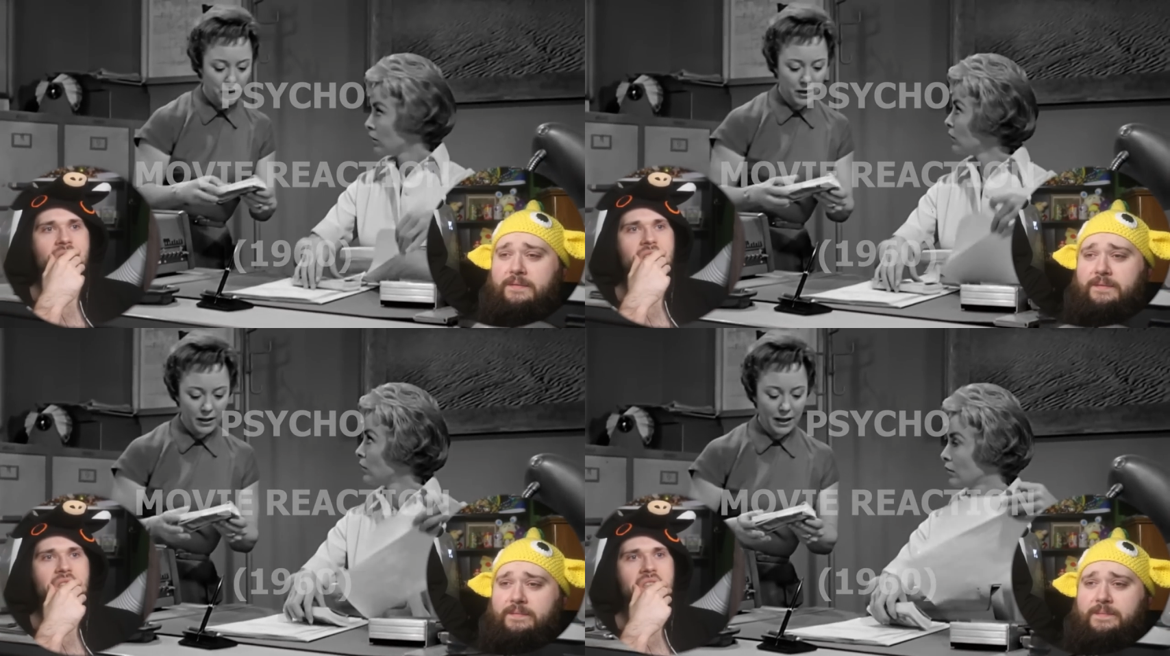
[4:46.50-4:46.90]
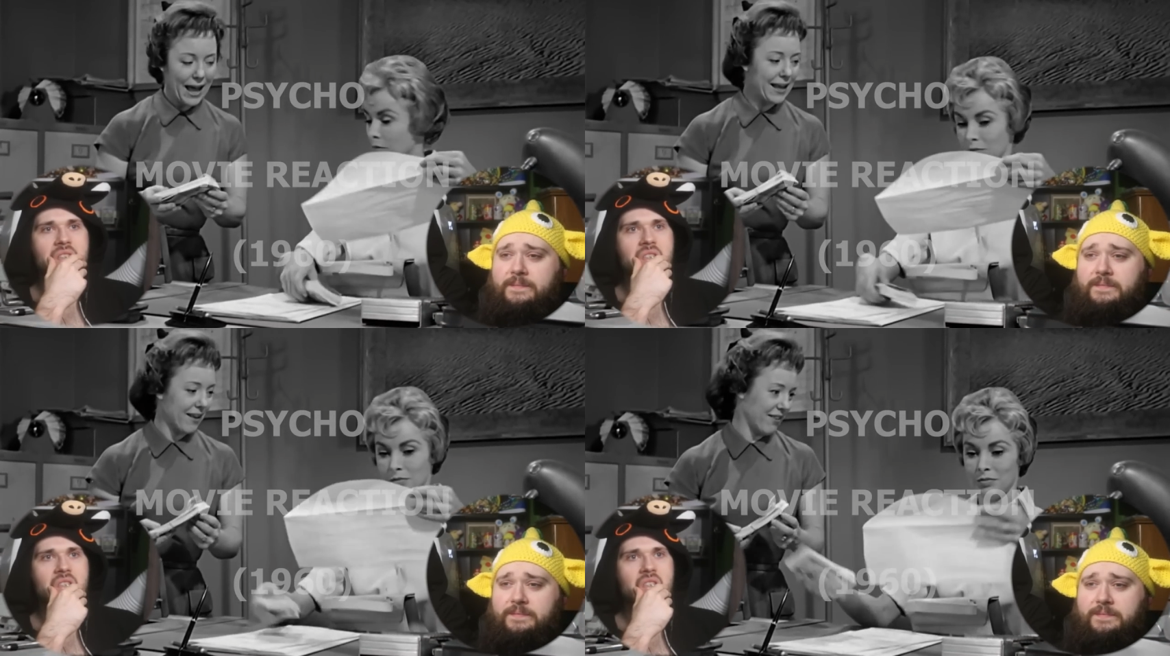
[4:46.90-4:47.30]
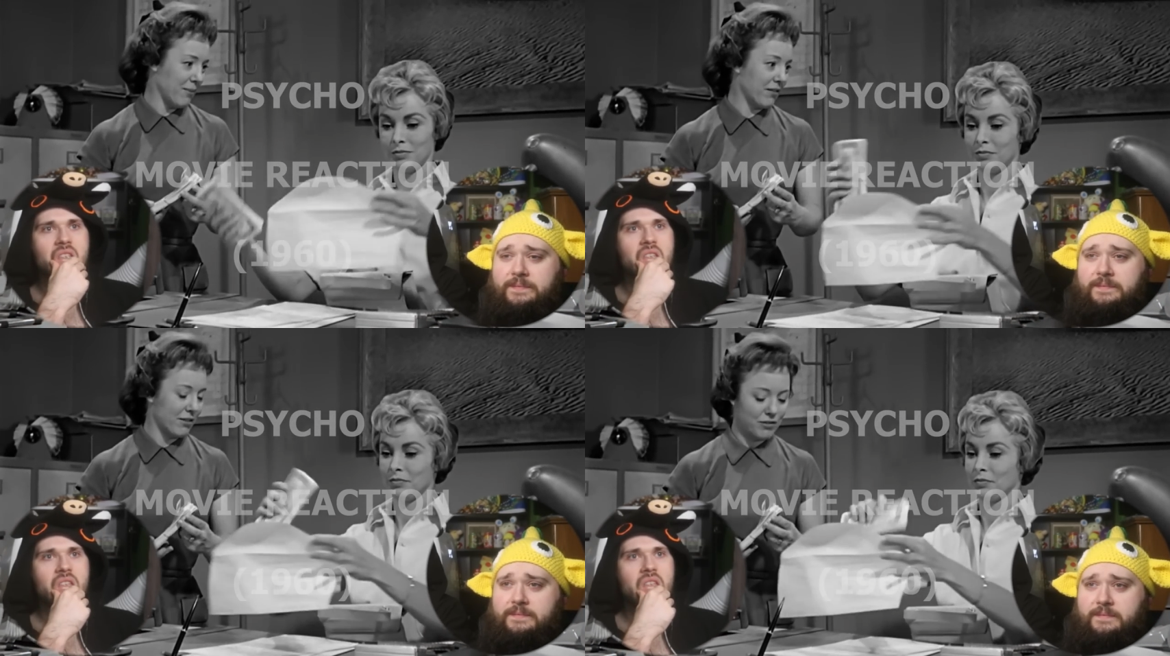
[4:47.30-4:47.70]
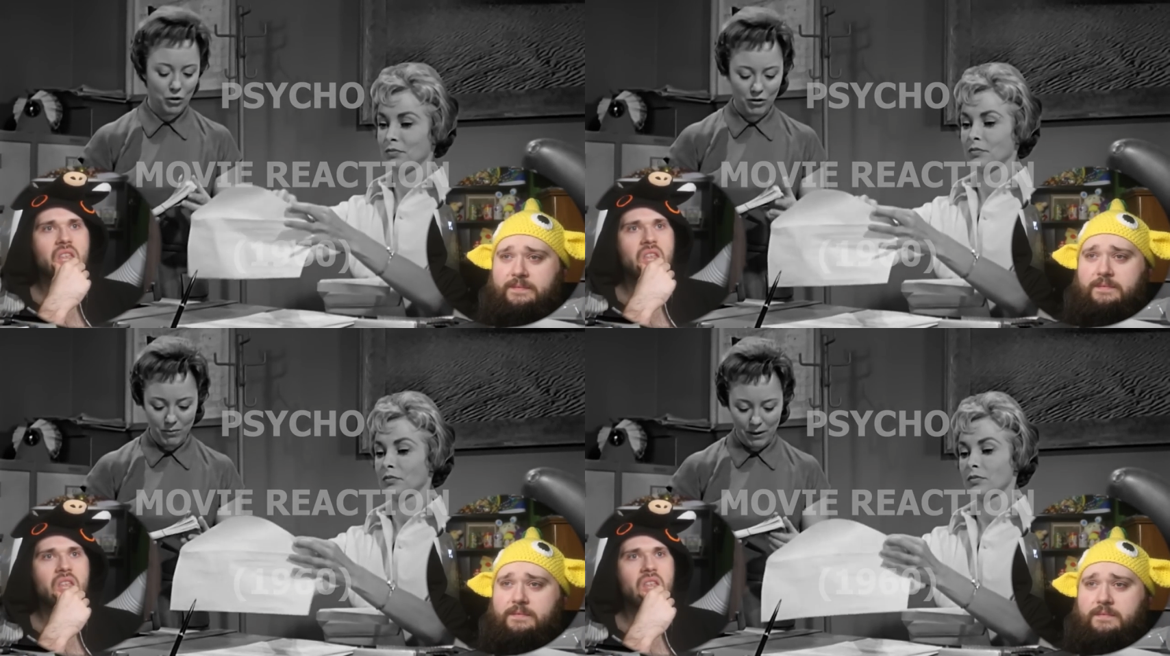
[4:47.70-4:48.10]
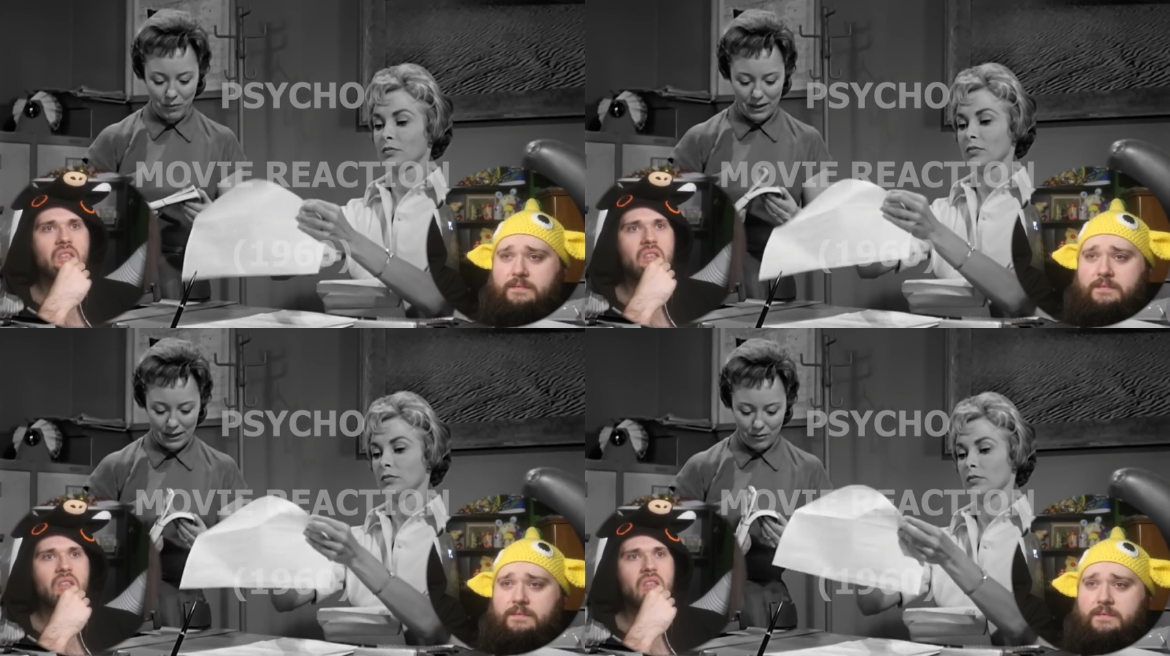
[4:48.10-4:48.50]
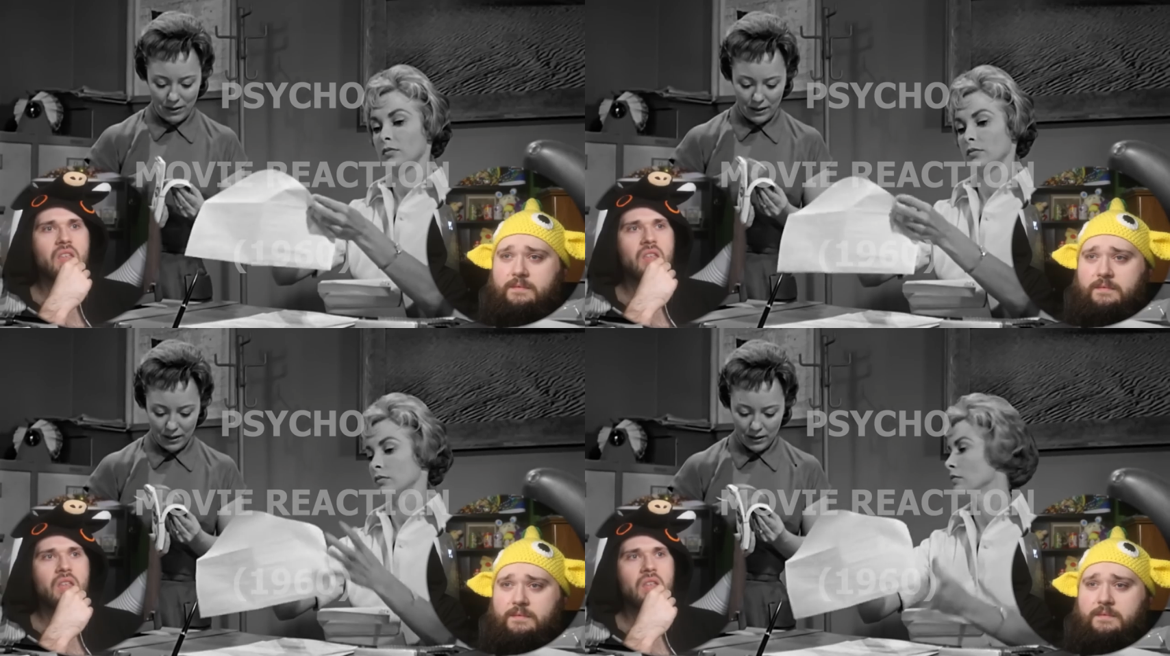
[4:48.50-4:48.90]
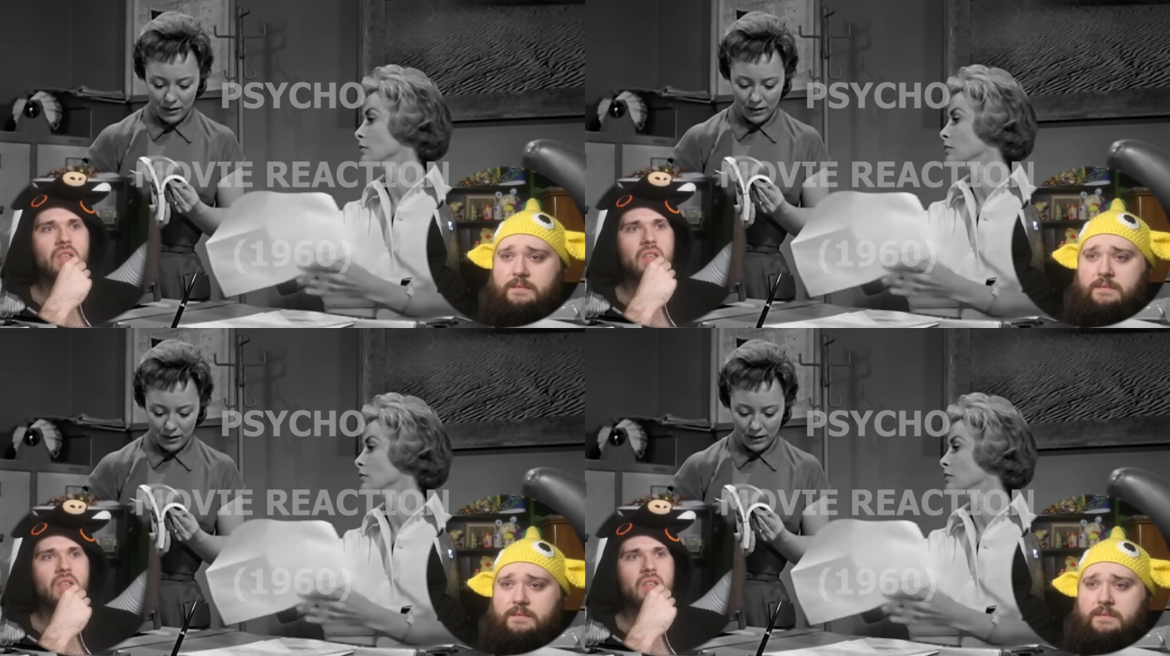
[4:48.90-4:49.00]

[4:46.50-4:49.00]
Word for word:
Speaker 1: you. I guess he must have noticed my wedding ring.